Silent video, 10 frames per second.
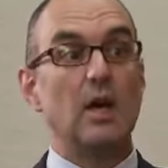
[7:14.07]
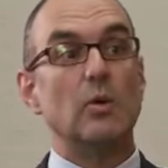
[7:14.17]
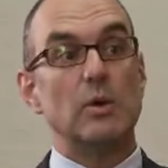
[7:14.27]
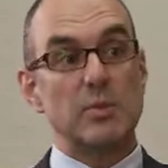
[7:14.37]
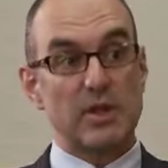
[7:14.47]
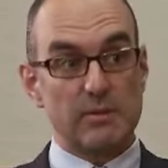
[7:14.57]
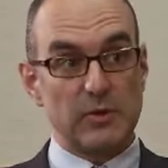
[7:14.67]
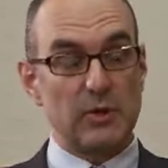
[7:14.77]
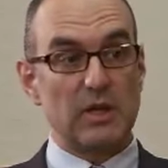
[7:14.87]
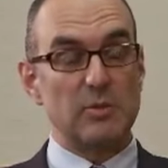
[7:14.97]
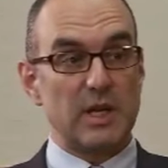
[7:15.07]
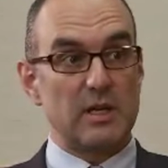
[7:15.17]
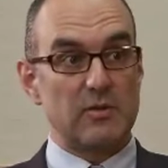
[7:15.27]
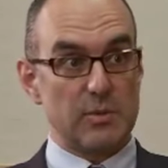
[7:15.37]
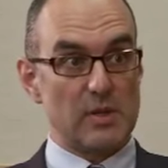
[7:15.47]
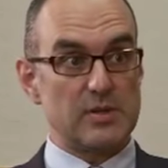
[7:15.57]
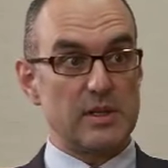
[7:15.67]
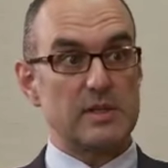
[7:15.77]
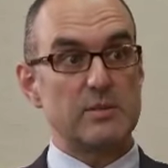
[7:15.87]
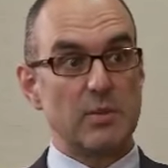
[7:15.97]
We put them through a competitive
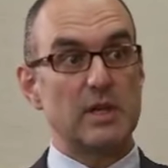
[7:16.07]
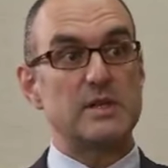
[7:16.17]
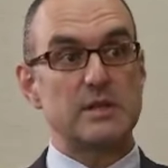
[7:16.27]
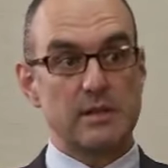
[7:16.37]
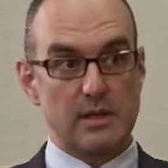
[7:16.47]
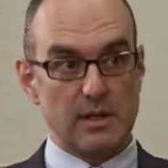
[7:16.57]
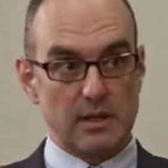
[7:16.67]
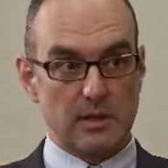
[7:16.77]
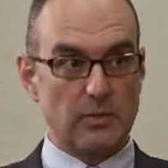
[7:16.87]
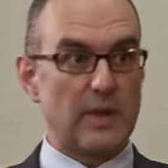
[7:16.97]
process, but it's uh,